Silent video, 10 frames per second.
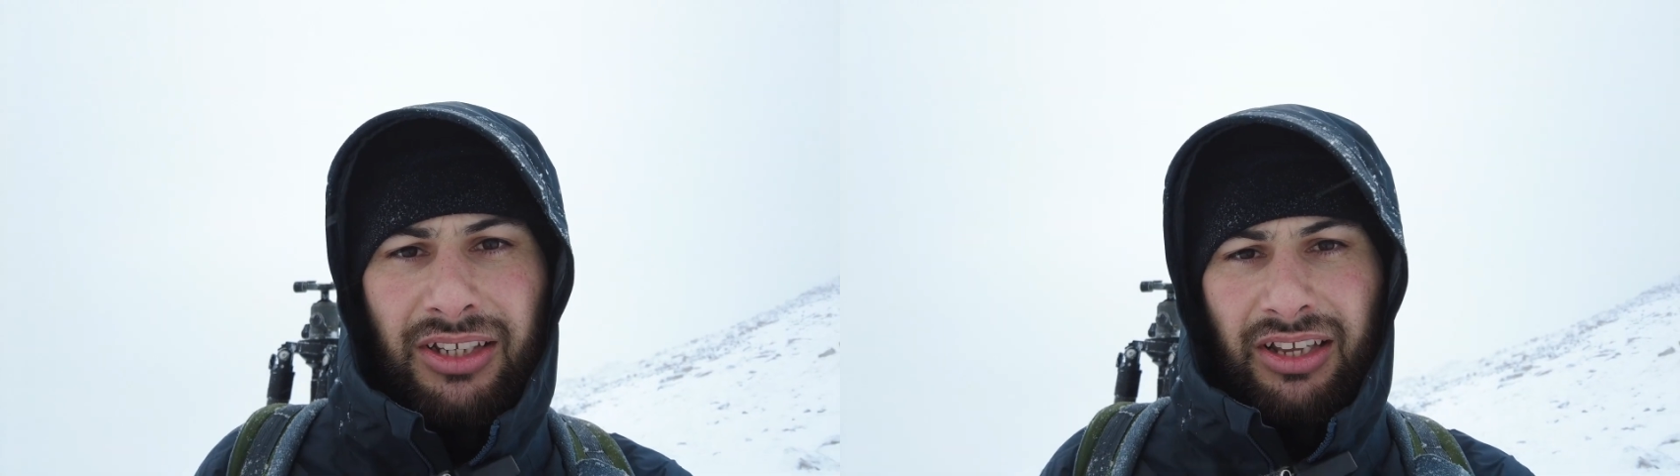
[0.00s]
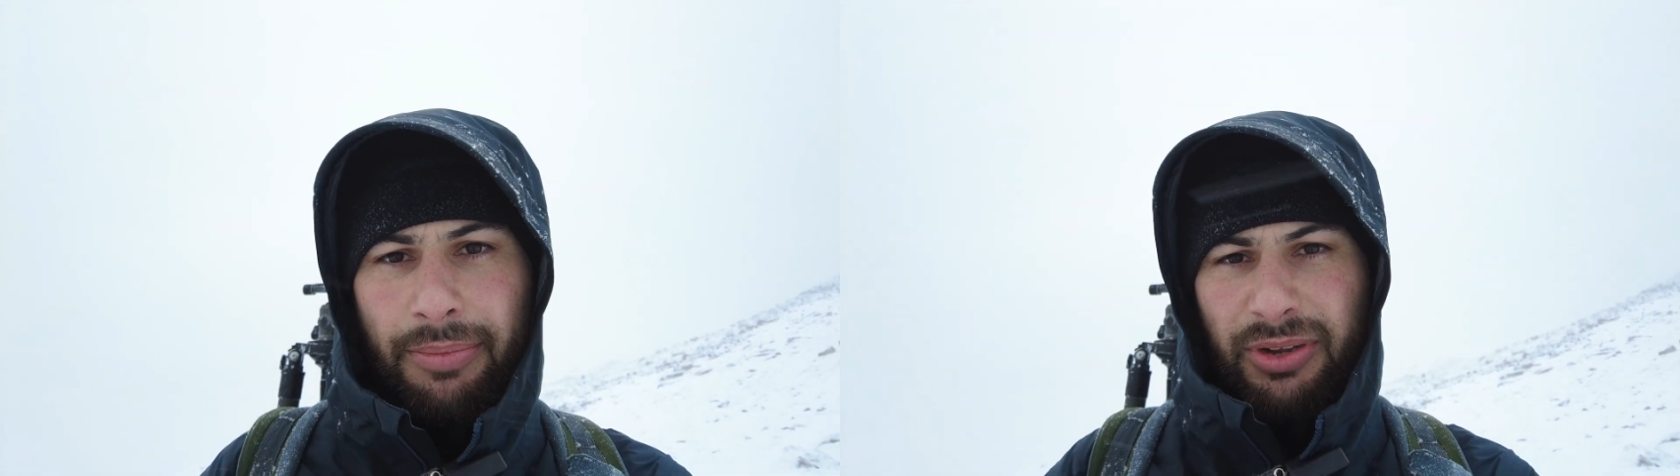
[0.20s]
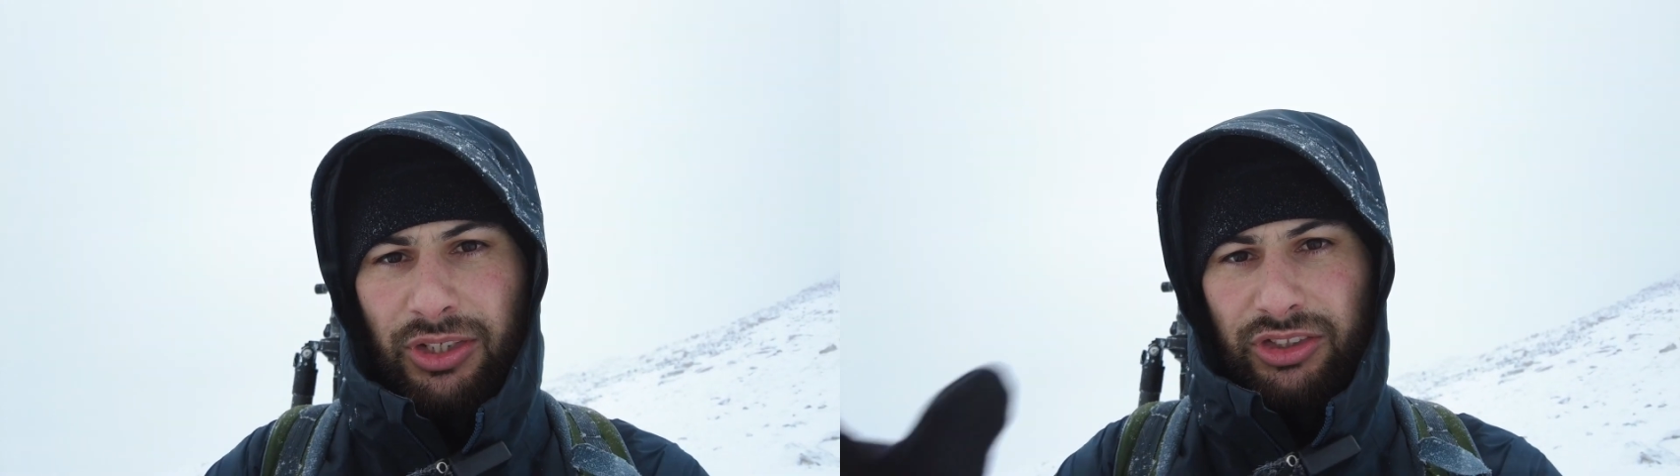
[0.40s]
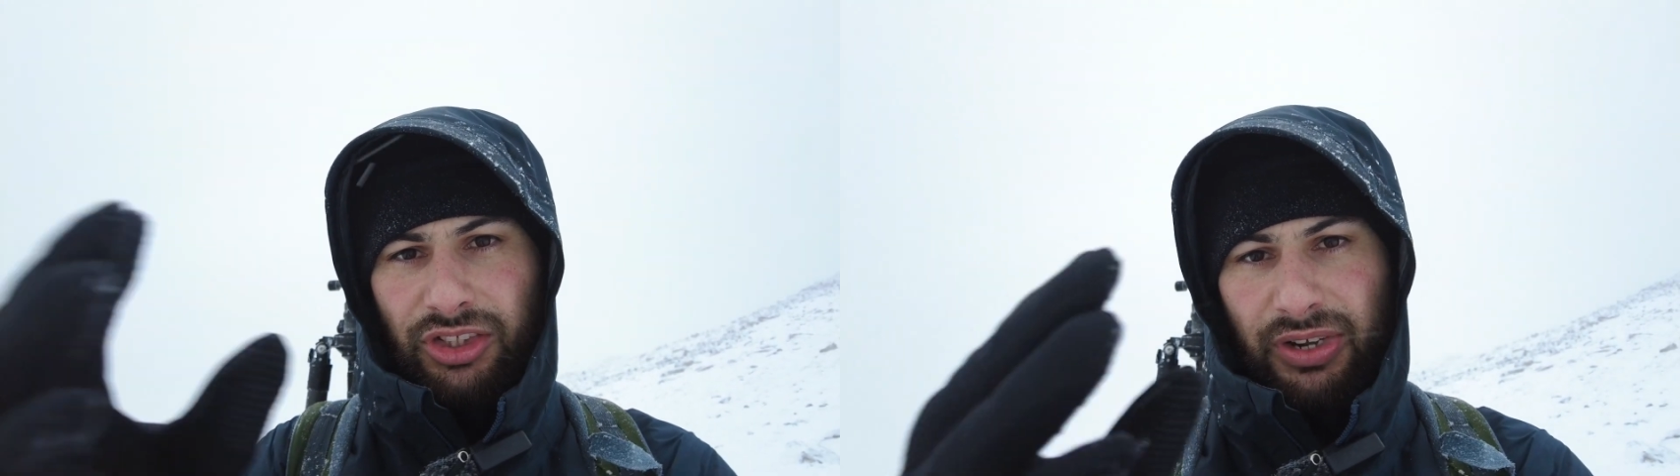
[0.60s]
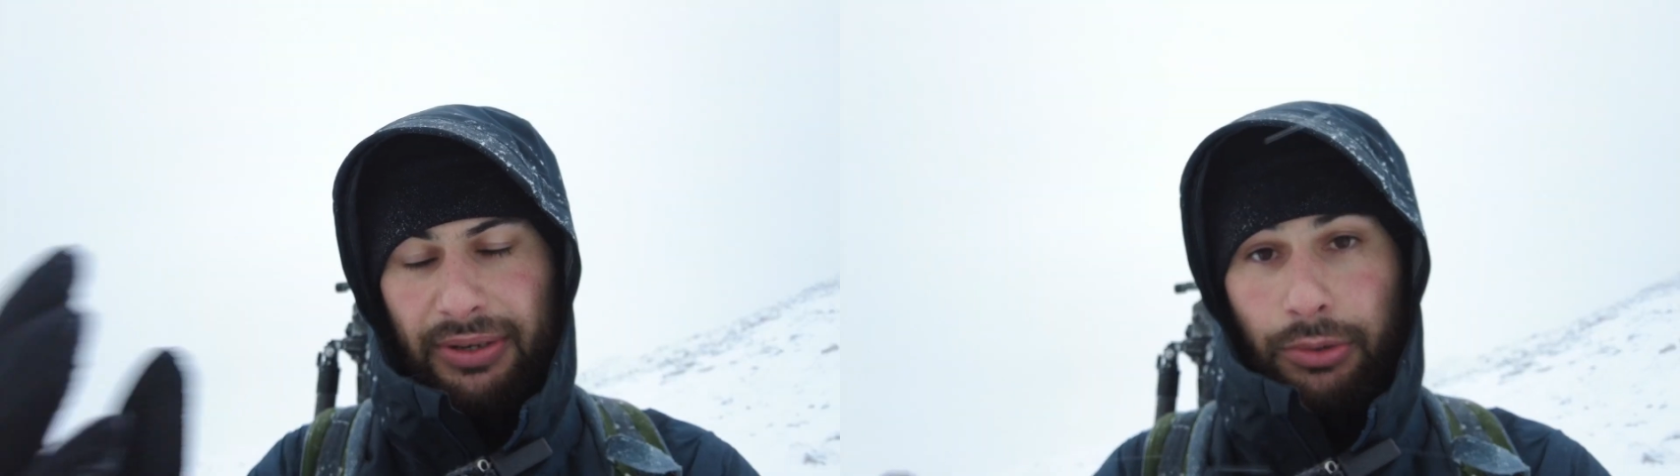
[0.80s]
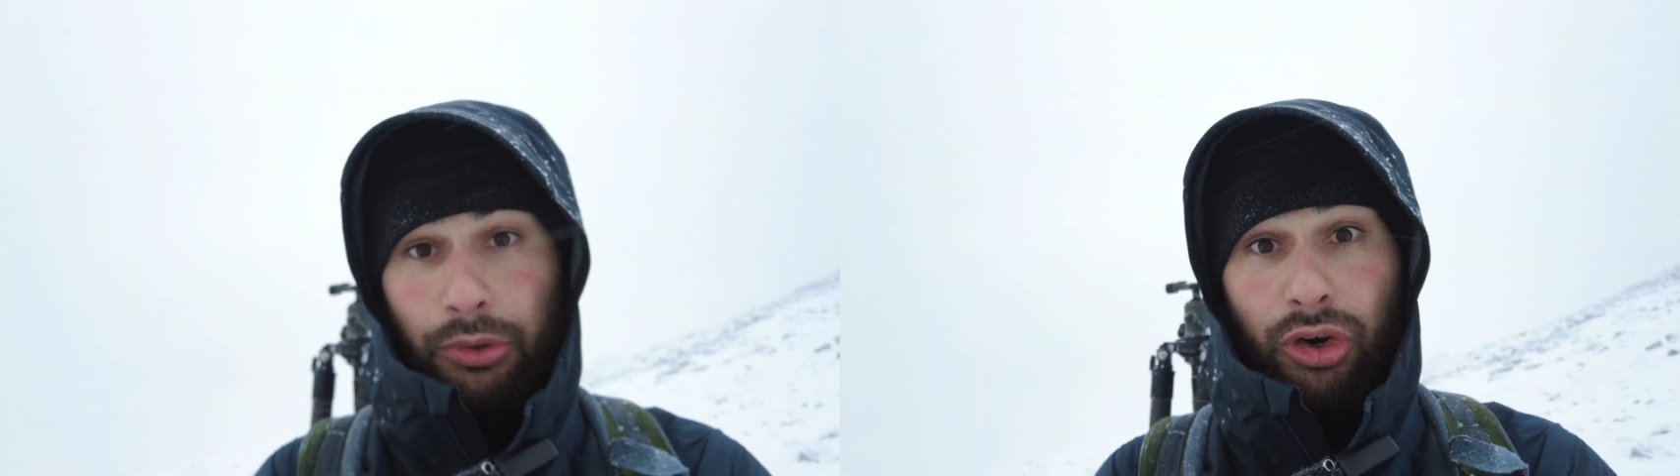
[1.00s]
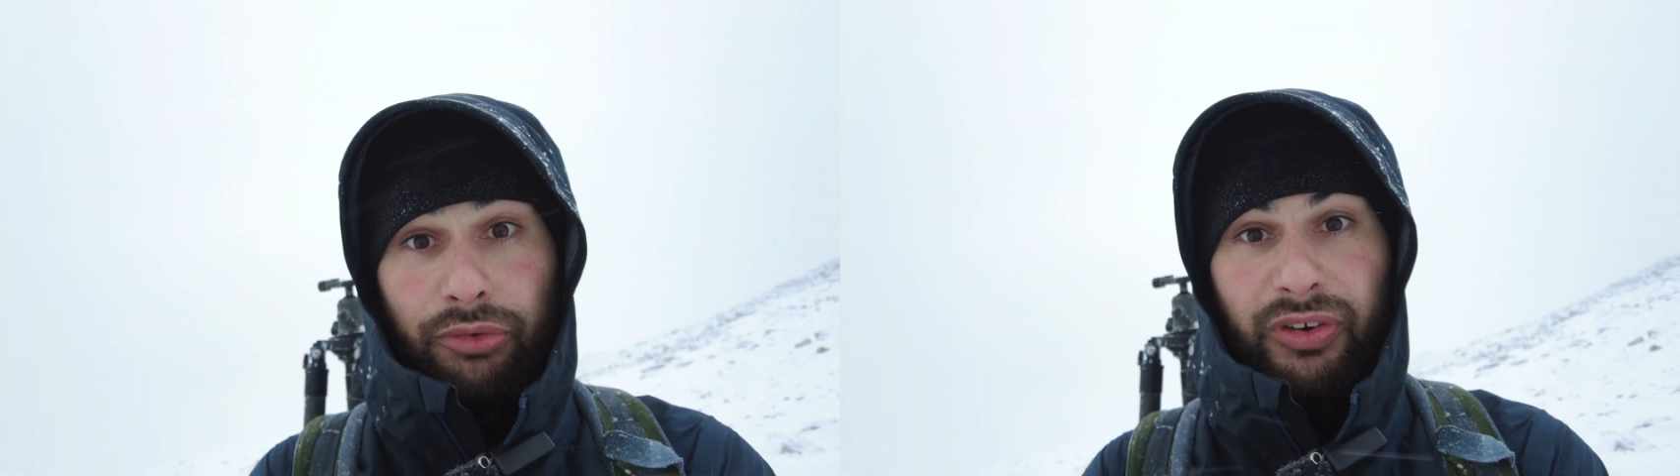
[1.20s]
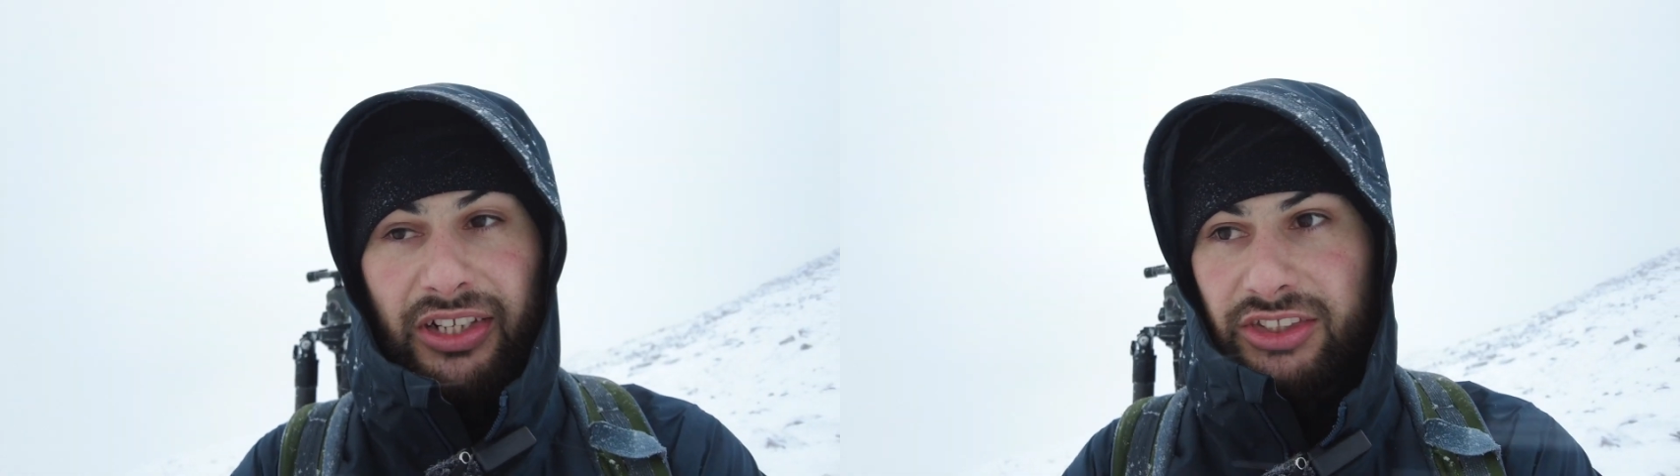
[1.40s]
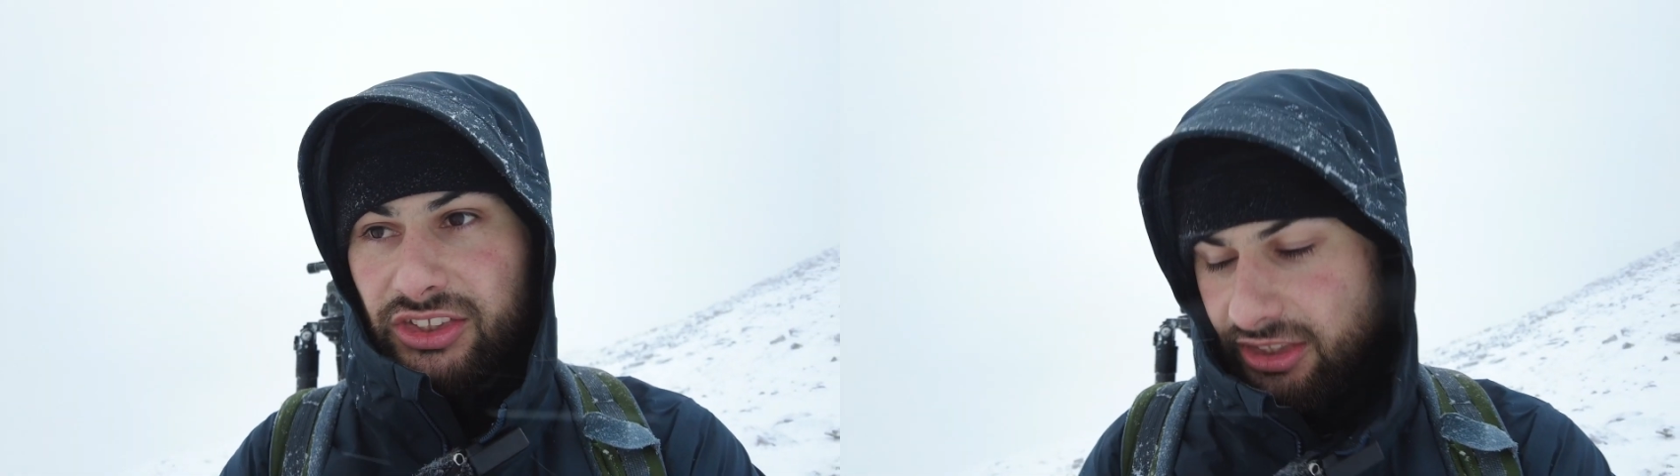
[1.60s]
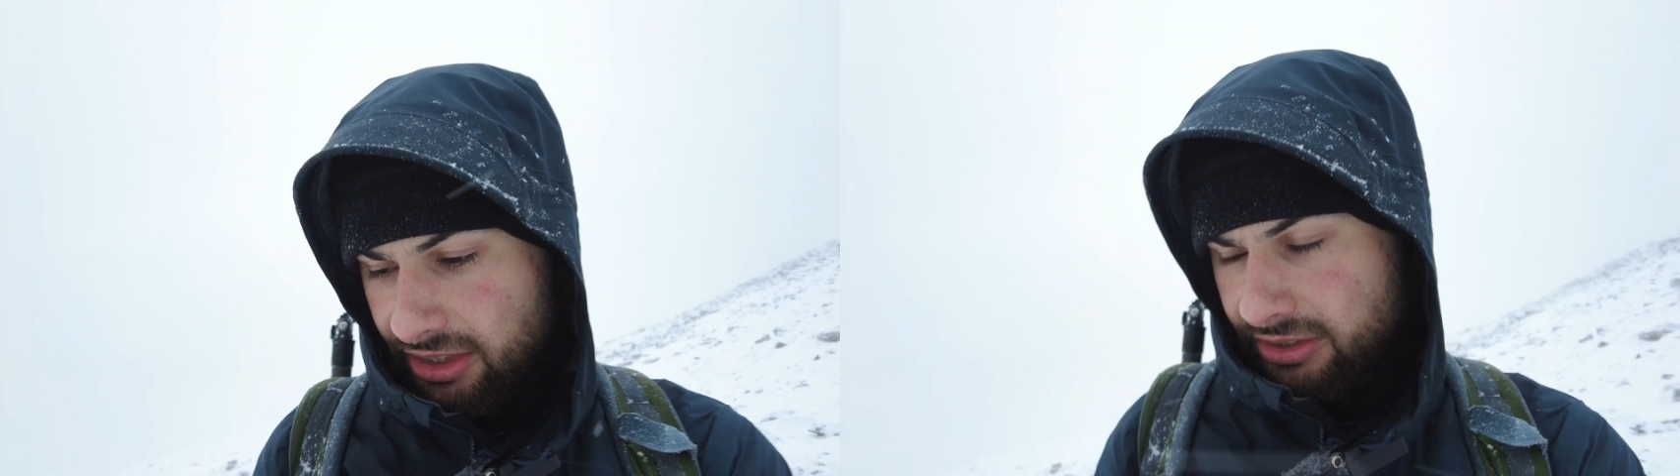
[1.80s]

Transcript: and because they were on a ridge,